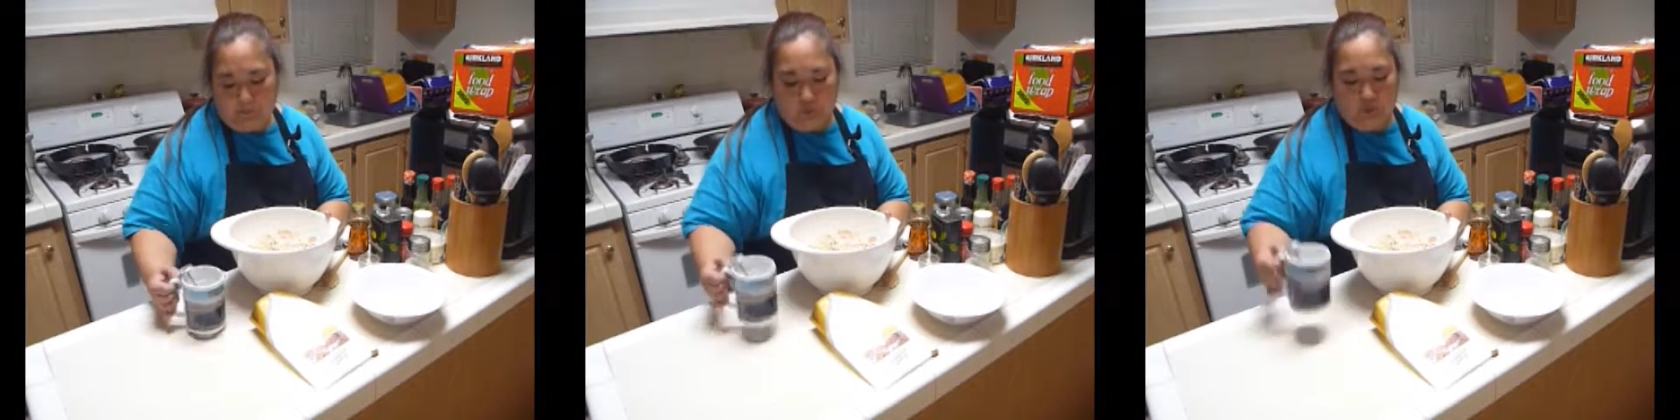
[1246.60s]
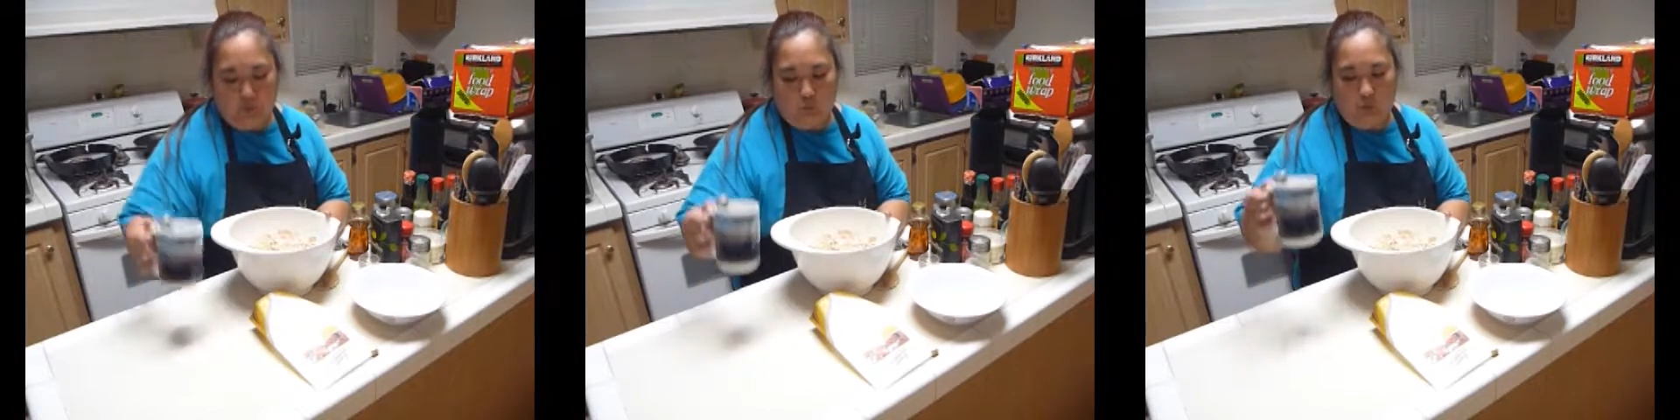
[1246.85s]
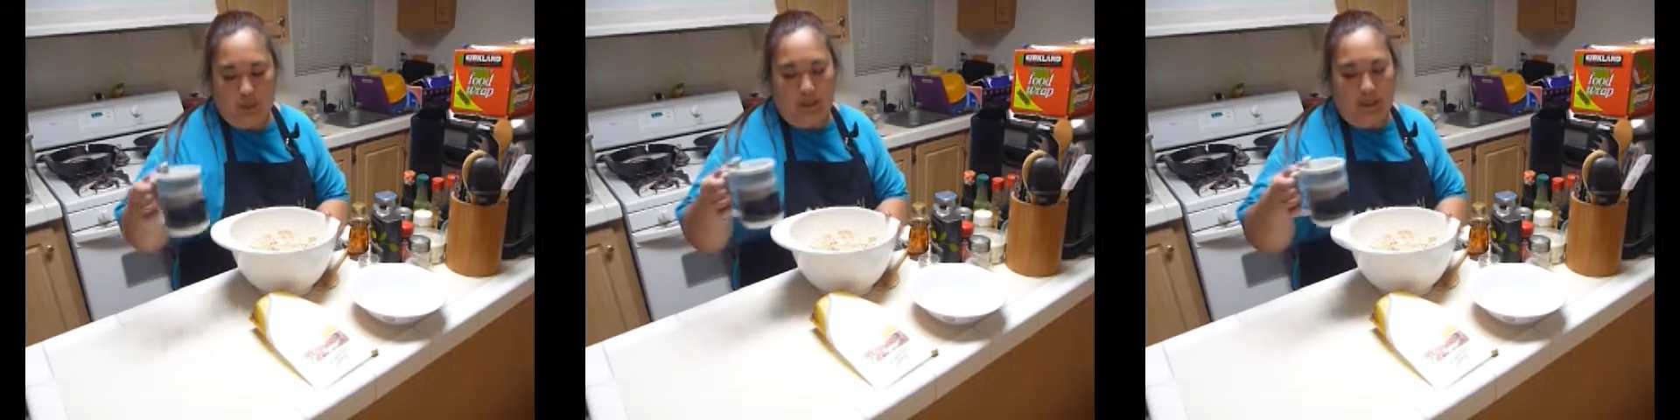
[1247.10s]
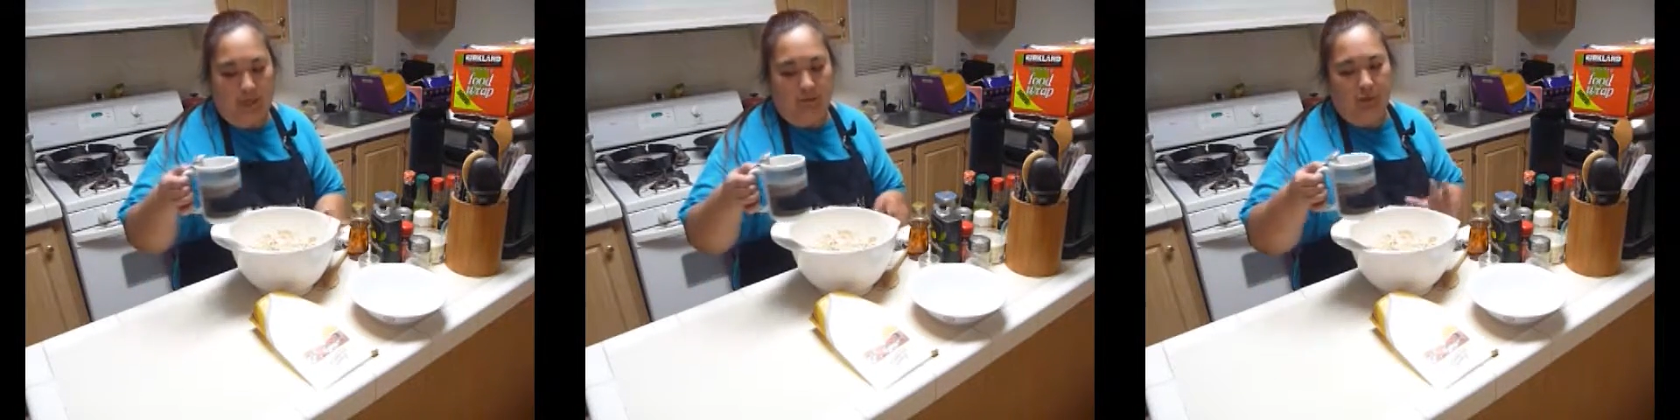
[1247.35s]
So it's
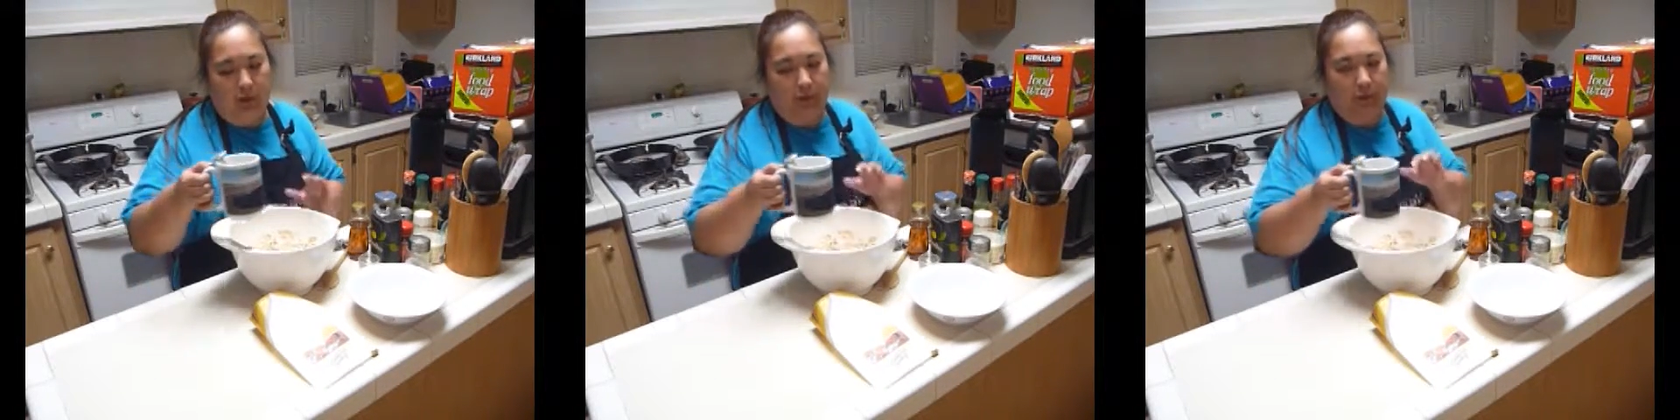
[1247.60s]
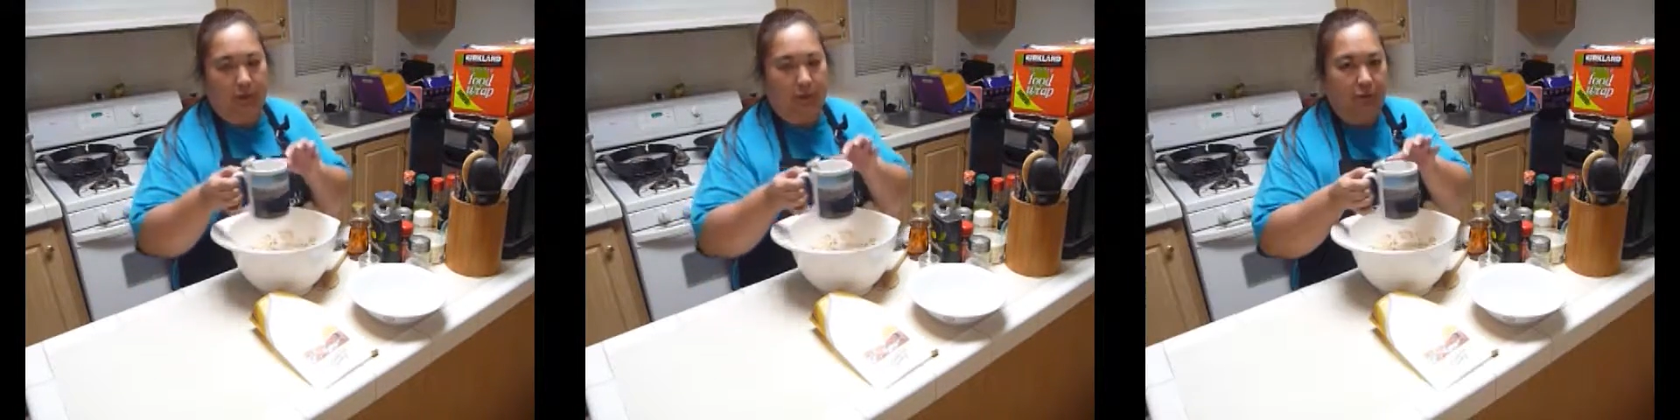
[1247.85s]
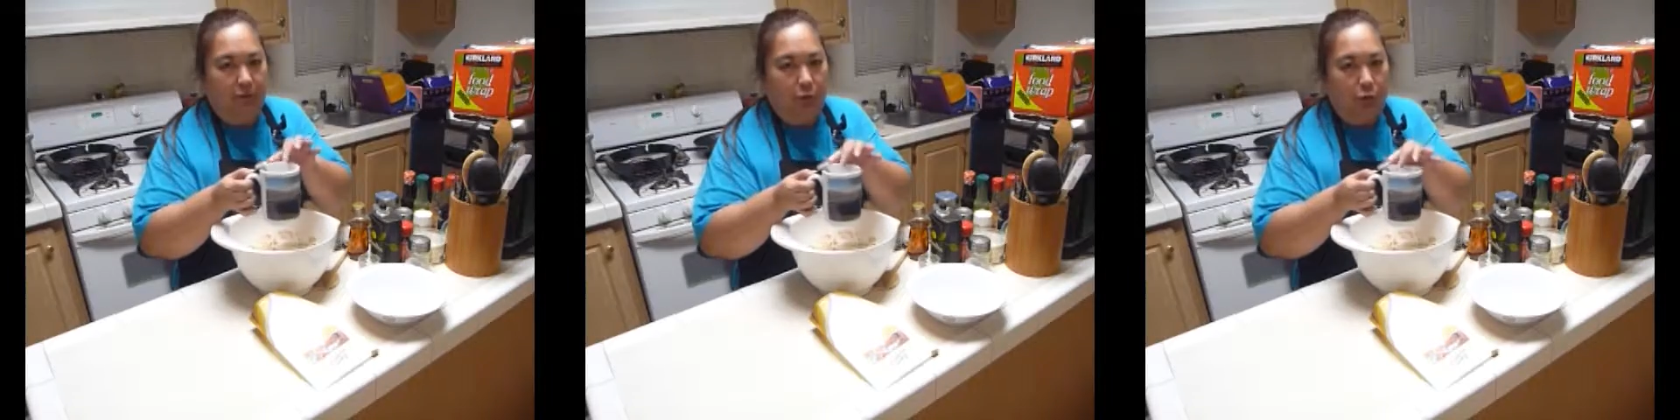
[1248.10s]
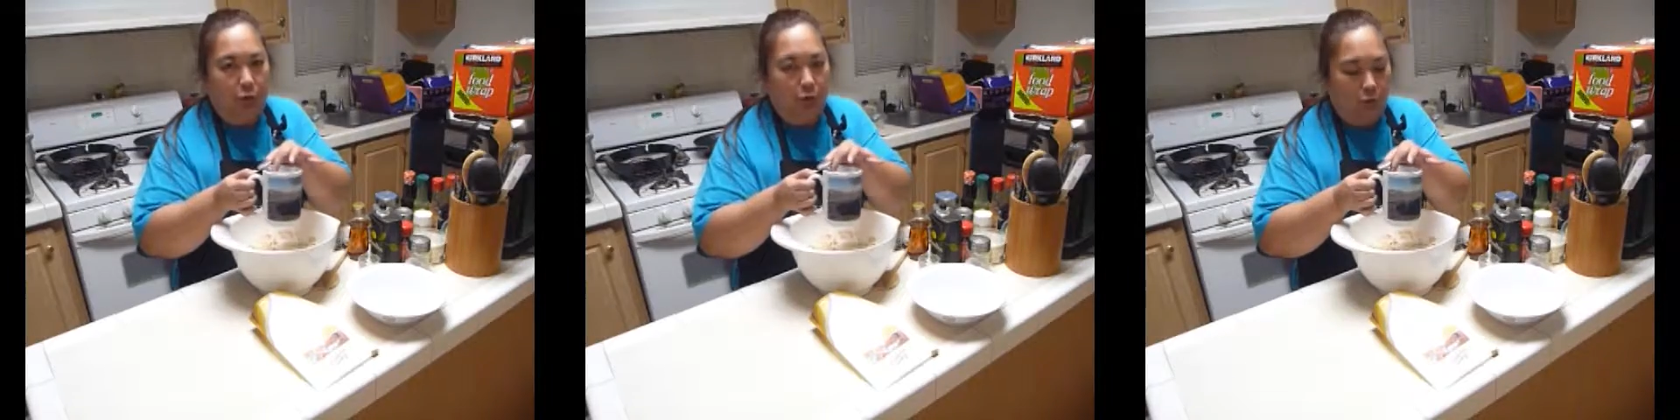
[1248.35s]
1.5 cups of
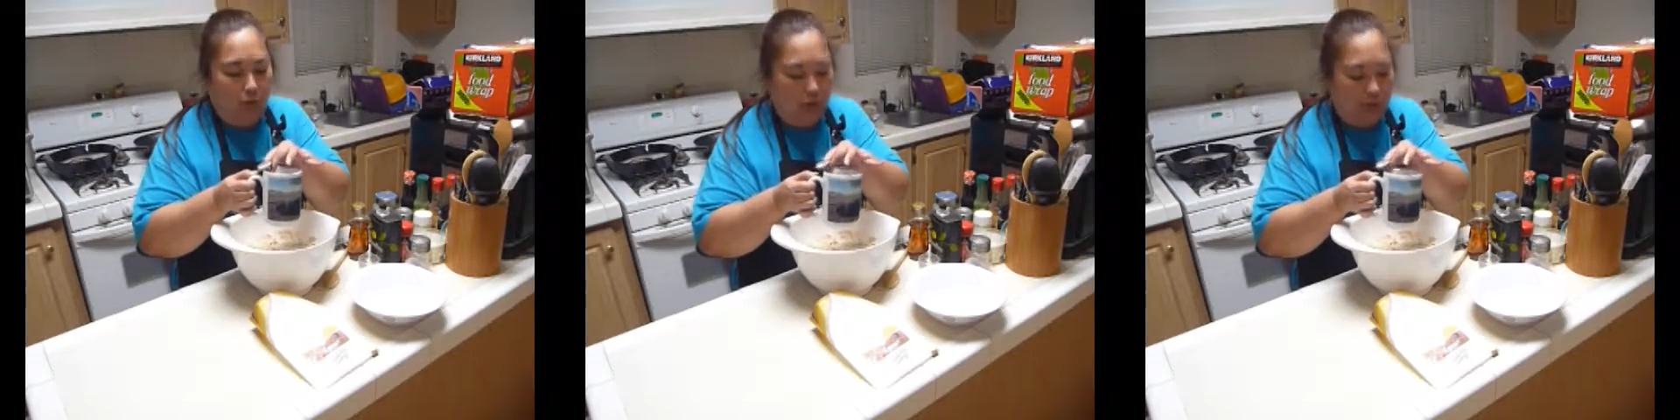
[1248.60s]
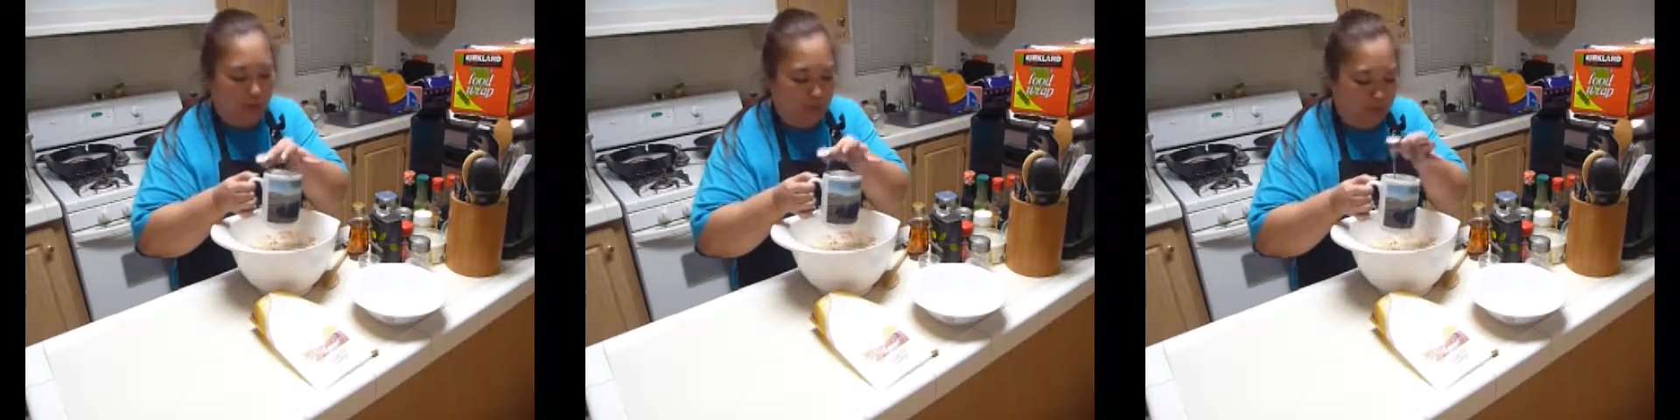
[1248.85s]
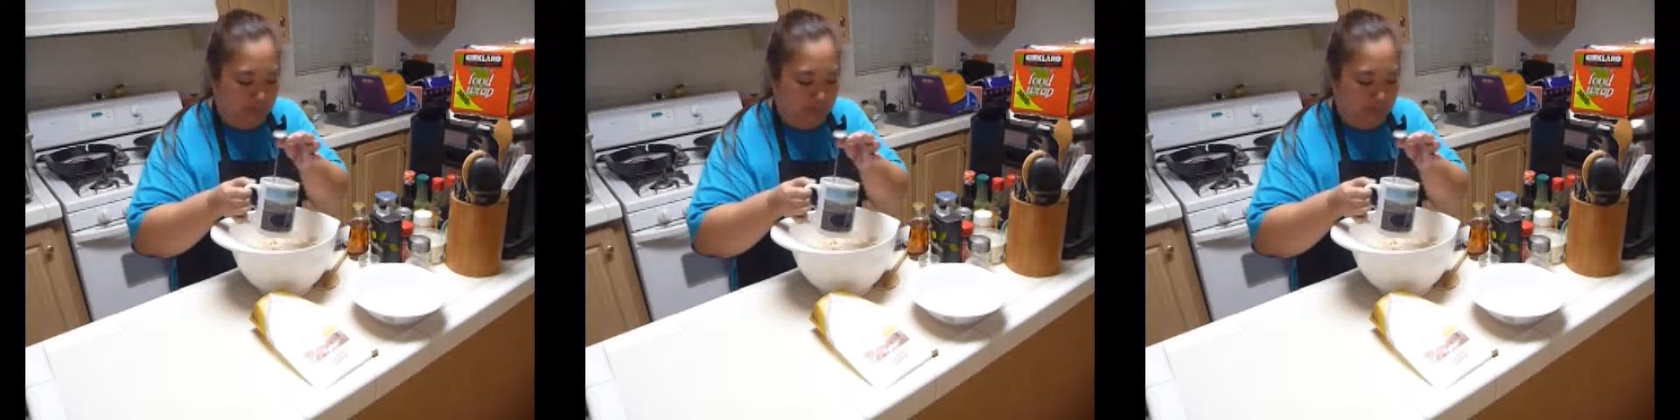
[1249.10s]
warm water.